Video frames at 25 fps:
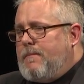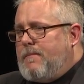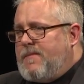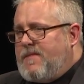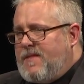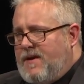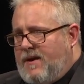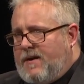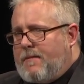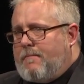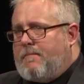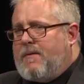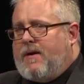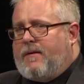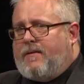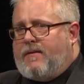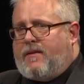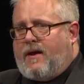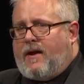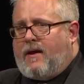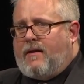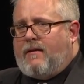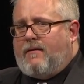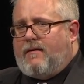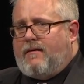Think about
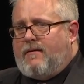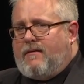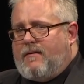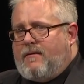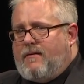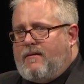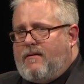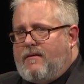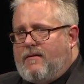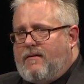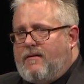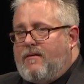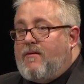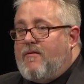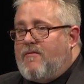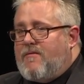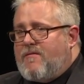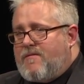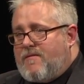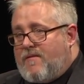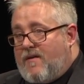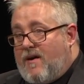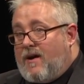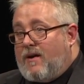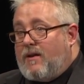that.
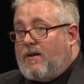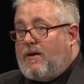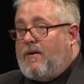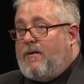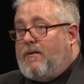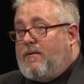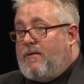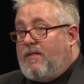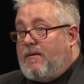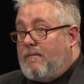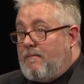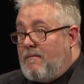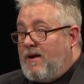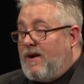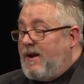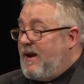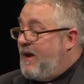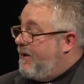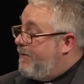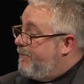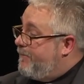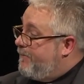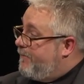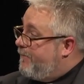Follow the money.